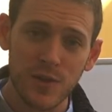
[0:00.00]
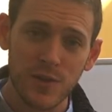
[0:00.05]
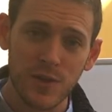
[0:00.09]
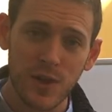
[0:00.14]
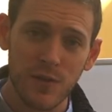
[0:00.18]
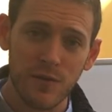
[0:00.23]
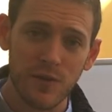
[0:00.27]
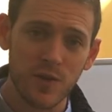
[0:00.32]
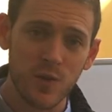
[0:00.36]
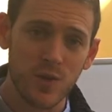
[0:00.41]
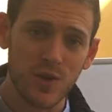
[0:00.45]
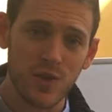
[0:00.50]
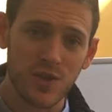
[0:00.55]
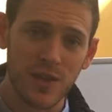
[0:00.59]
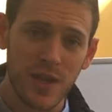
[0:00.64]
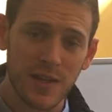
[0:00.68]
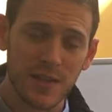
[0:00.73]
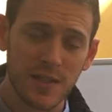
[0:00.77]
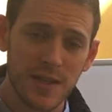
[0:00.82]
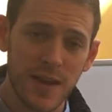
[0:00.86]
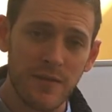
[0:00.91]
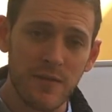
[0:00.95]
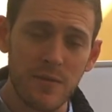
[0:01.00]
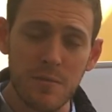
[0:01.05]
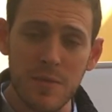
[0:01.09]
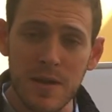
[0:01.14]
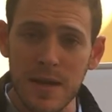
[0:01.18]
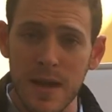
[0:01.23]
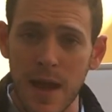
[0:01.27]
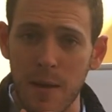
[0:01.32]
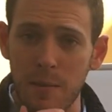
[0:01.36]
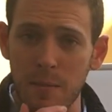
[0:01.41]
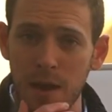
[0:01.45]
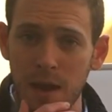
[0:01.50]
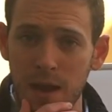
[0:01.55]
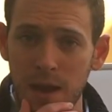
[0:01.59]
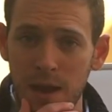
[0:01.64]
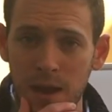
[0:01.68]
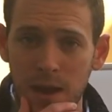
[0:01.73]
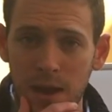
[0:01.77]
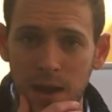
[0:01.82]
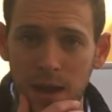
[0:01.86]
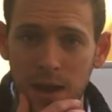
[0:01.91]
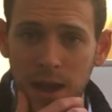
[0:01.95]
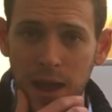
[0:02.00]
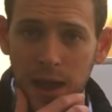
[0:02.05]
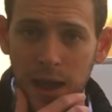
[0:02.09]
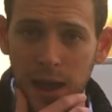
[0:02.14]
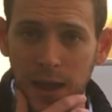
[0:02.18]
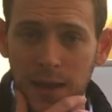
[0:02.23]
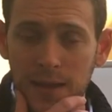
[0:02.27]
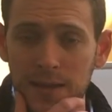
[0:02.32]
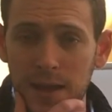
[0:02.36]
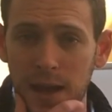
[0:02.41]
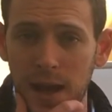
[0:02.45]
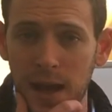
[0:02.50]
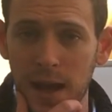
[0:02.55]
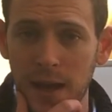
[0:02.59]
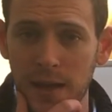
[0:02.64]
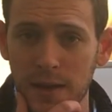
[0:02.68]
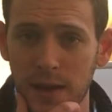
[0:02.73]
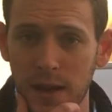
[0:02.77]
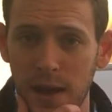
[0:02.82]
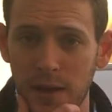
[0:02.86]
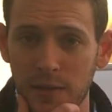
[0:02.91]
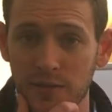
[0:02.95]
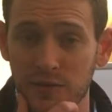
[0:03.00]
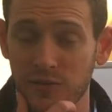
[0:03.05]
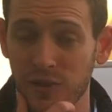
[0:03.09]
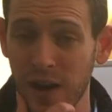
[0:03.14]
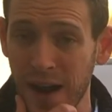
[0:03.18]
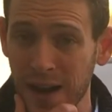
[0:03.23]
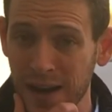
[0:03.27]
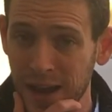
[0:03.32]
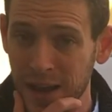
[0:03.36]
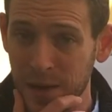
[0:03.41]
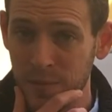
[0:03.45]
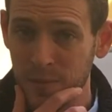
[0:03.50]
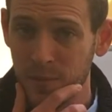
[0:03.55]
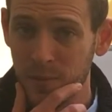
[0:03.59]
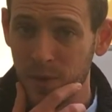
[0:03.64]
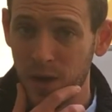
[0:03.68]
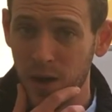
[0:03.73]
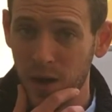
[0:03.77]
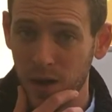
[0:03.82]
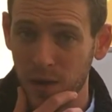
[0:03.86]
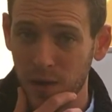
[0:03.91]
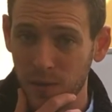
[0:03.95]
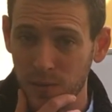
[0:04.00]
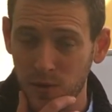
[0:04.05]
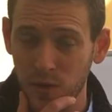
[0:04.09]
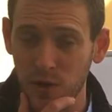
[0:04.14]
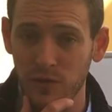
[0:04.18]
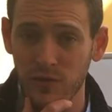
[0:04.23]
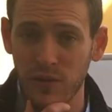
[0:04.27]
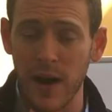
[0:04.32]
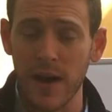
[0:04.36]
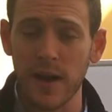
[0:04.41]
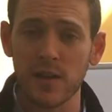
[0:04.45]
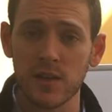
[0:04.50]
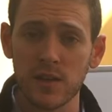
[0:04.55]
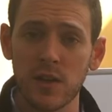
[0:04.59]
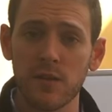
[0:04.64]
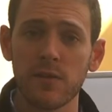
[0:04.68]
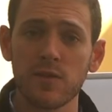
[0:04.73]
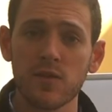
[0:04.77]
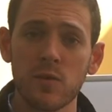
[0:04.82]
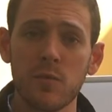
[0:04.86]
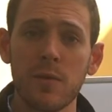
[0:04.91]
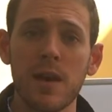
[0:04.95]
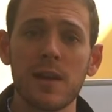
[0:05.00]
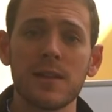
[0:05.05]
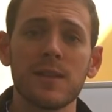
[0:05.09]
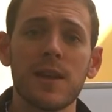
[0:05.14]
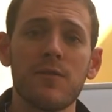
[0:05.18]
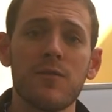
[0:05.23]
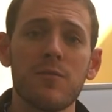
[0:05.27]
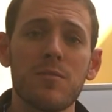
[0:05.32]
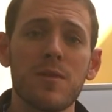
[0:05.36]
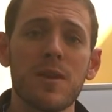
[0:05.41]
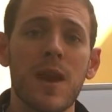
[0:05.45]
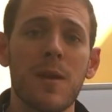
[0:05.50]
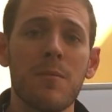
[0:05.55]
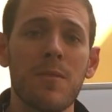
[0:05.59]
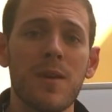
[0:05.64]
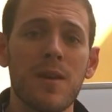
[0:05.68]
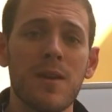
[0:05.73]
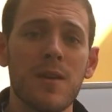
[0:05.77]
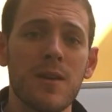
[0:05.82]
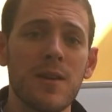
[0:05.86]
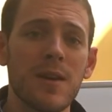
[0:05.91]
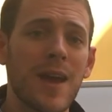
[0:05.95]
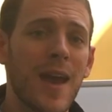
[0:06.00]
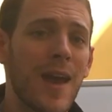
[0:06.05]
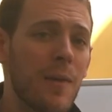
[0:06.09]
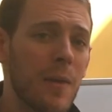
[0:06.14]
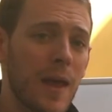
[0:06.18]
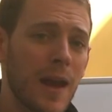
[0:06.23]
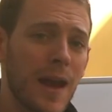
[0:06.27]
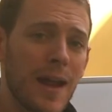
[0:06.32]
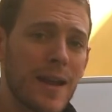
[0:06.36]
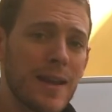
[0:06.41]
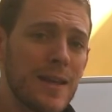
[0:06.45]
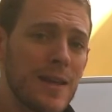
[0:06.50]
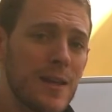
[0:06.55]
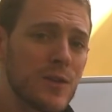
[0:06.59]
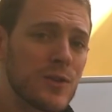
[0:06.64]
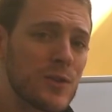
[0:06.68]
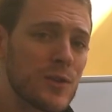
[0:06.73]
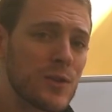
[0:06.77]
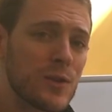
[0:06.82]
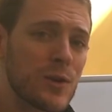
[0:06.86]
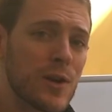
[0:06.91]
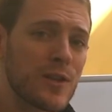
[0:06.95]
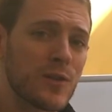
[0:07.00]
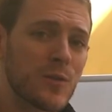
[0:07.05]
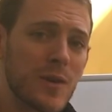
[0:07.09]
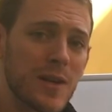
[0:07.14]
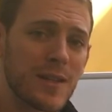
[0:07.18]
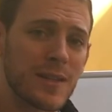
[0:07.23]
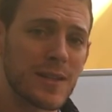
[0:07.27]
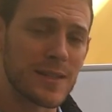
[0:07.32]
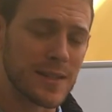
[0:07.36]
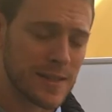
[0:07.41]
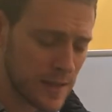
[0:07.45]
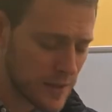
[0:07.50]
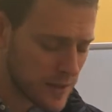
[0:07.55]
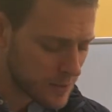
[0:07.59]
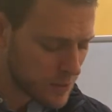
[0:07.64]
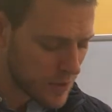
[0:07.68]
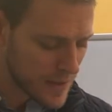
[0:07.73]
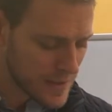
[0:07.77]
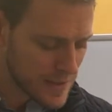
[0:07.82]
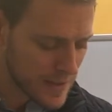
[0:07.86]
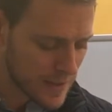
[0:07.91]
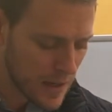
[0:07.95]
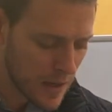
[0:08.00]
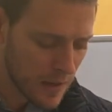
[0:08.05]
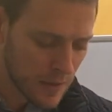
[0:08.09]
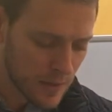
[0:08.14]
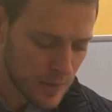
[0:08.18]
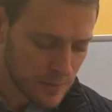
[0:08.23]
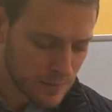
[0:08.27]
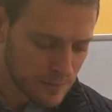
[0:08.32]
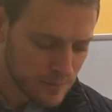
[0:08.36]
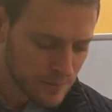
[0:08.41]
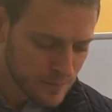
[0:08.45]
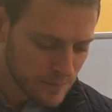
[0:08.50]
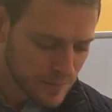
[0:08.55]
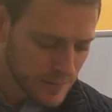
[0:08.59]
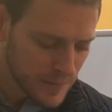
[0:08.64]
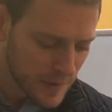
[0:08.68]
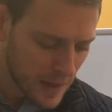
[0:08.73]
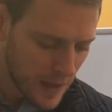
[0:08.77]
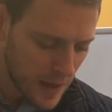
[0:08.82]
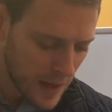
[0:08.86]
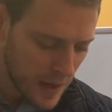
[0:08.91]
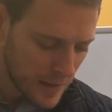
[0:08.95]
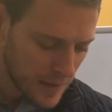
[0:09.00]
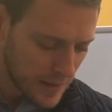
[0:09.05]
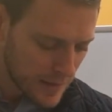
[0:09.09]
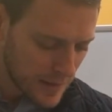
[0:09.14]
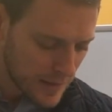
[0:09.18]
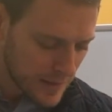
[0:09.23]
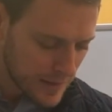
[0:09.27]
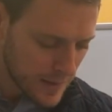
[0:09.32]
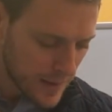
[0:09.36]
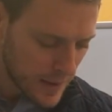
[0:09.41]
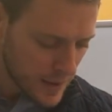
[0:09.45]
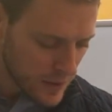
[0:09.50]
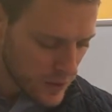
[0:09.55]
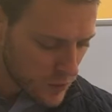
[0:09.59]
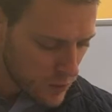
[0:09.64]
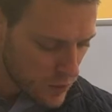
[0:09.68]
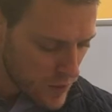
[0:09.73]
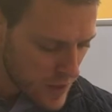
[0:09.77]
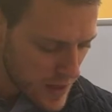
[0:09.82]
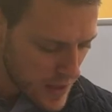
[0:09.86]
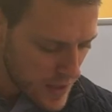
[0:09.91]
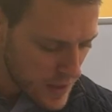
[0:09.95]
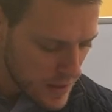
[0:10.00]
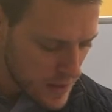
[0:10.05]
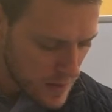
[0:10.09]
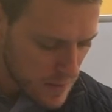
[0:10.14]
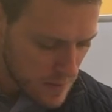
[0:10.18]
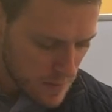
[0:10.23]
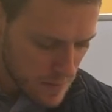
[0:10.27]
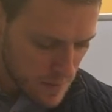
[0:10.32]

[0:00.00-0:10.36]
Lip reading: service, which is at 7 p.m. And on Friday, our Good Friday service will be at 7 p.m. And then on Easter, as we get to celebrate together. Let us read.